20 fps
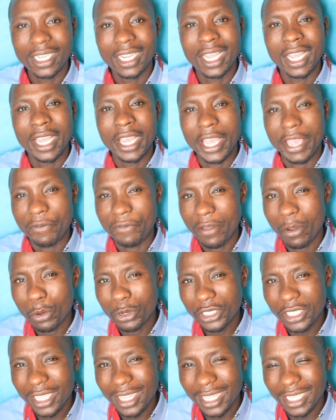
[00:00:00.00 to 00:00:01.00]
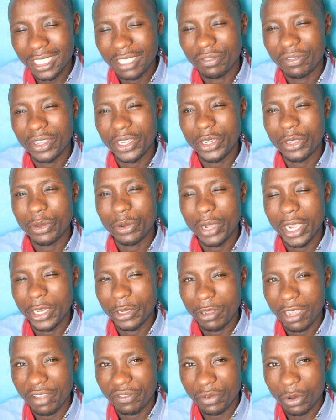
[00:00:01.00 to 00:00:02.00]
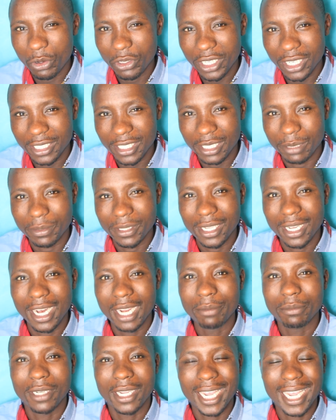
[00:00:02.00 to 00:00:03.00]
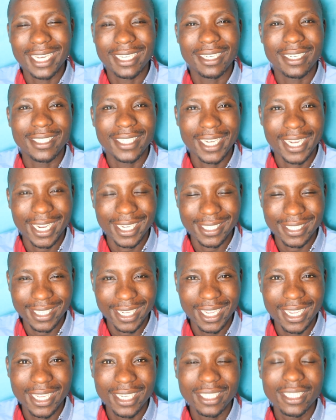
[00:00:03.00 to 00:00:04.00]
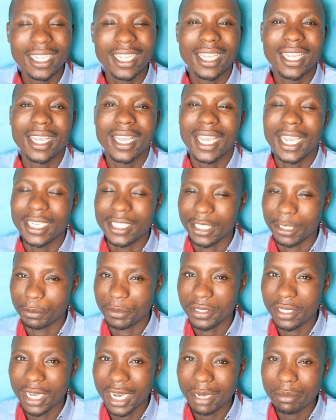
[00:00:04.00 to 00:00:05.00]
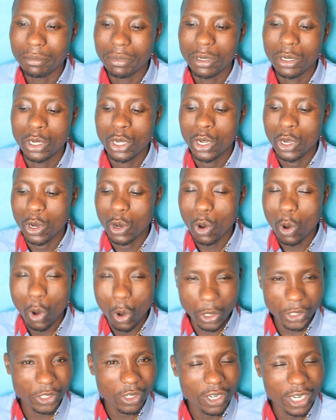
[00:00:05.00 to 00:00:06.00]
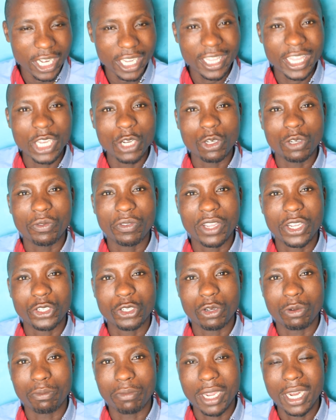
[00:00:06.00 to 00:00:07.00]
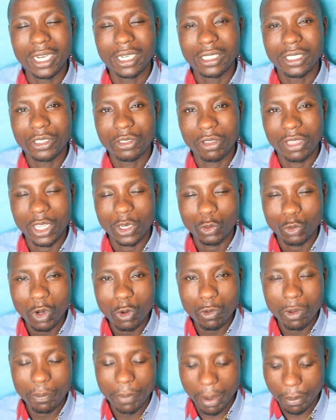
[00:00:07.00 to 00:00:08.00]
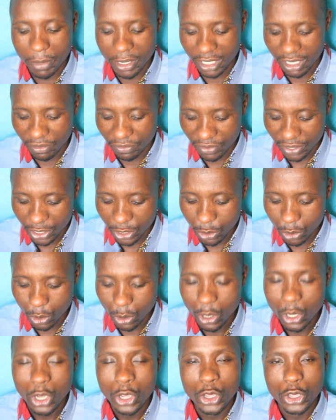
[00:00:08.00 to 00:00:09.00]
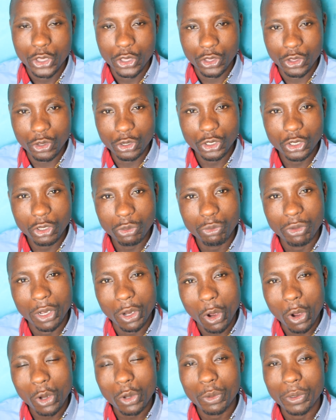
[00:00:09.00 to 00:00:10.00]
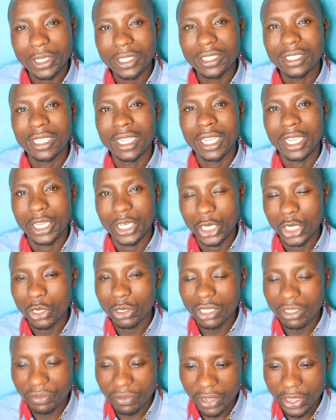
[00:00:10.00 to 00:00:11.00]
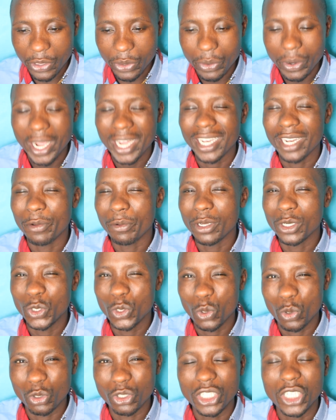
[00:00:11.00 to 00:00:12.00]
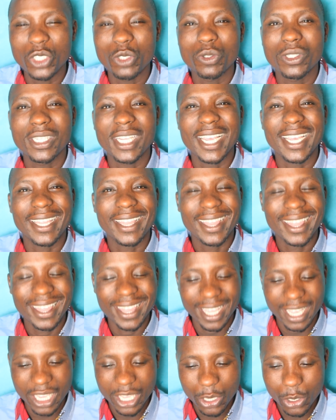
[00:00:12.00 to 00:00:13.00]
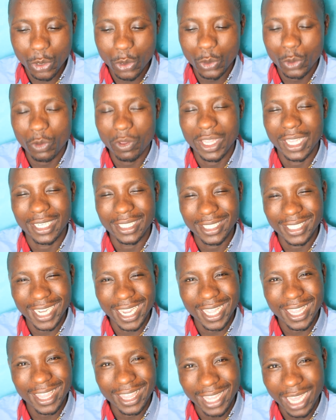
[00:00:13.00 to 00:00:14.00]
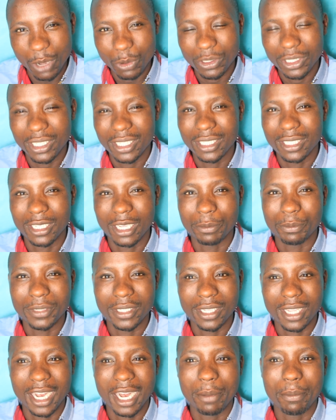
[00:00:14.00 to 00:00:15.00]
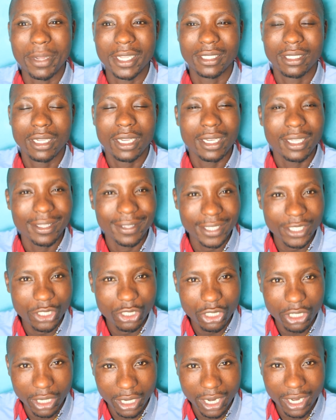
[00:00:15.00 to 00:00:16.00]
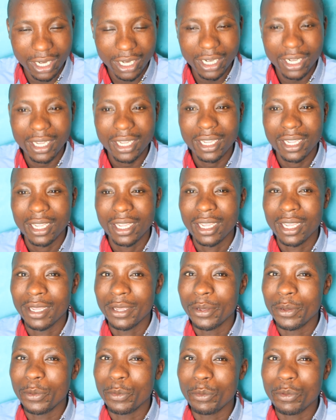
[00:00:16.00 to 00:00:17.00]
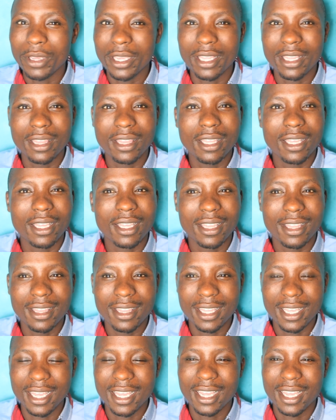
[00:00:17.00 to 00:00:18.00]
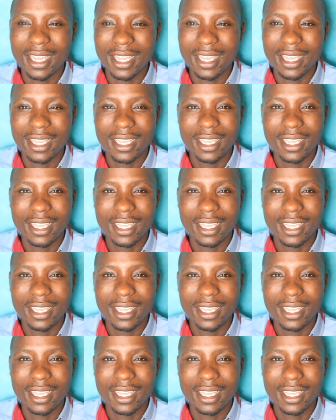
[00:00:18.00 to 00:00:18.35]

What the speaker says: if you're watching this video and you have not yet subscribed, kindly take a second and subscribe. Also, click the notification bell so that when we publish a video, YouTube will always notify you. And I want to continue saying thank you to the 10,000 subscribers in this channel. With the